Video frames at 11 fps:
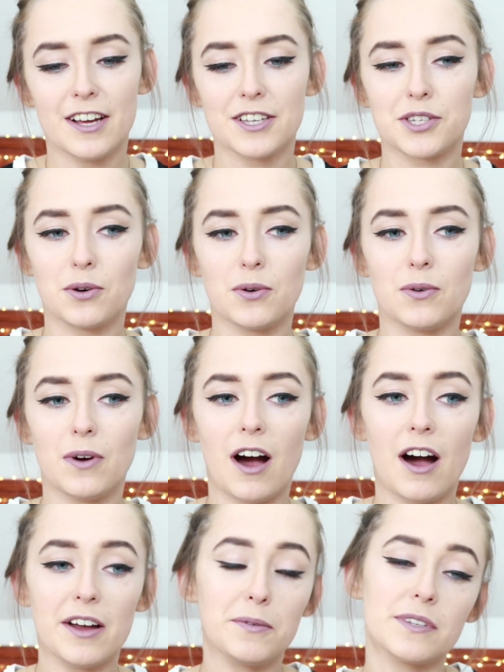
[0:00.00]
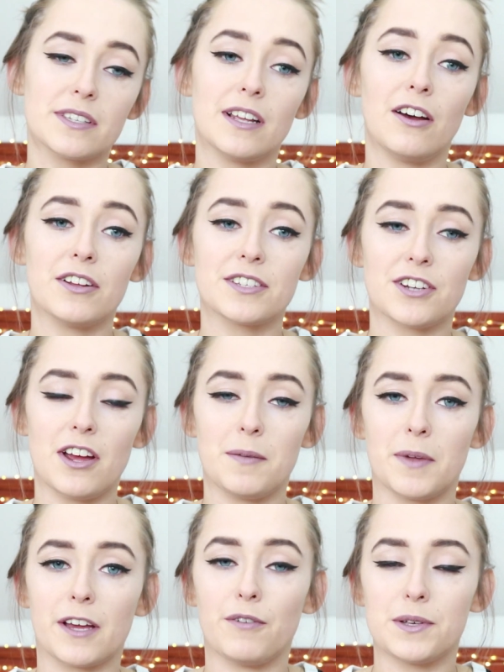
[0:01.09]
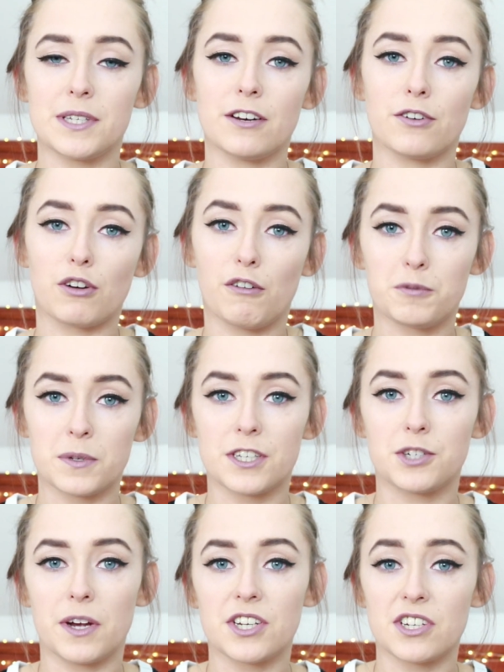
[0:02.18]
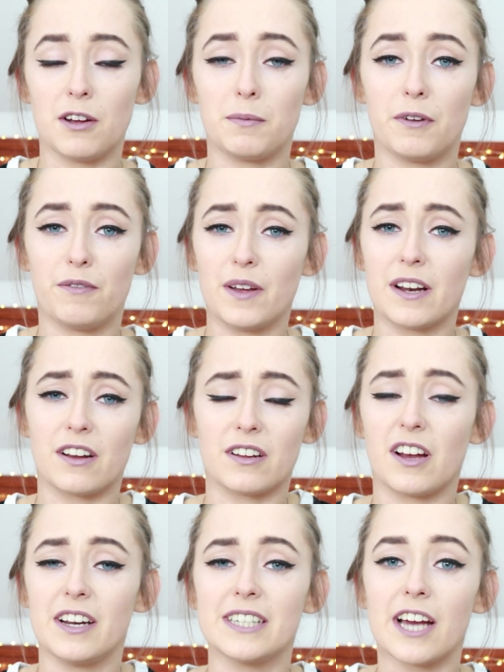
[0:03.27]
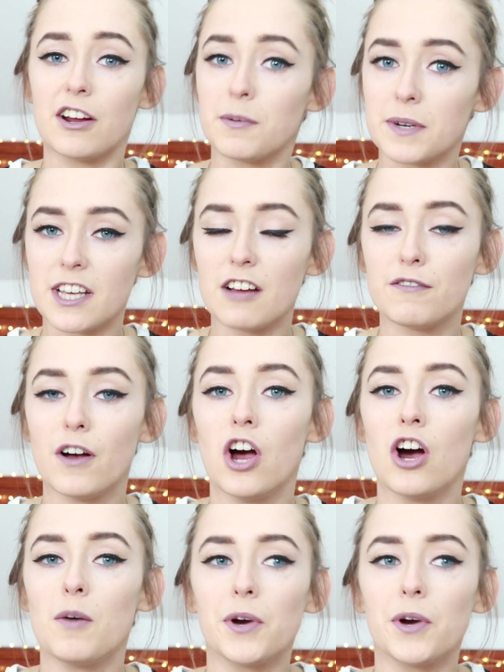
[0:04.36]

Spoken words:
So I was, a lot of the time, if I was in an uncomfortable situation, I'd be feeling kind of down on myself.